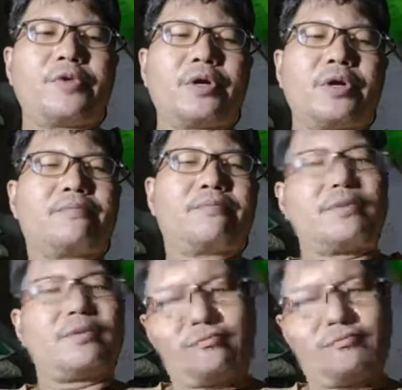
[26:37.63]
or
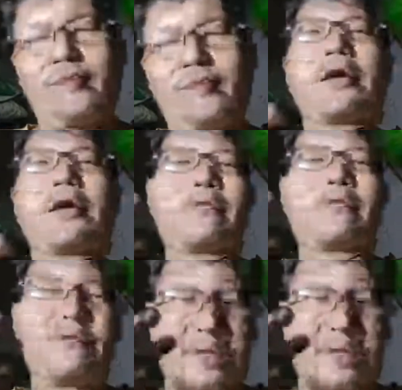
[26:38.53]
a
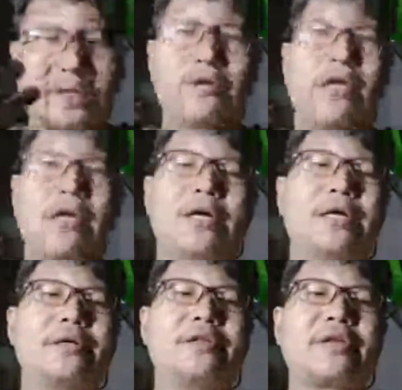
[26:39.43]
product of a
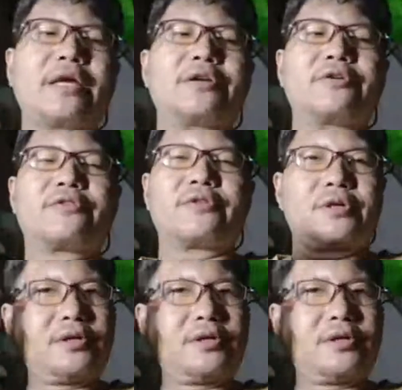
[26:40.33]
particular designer's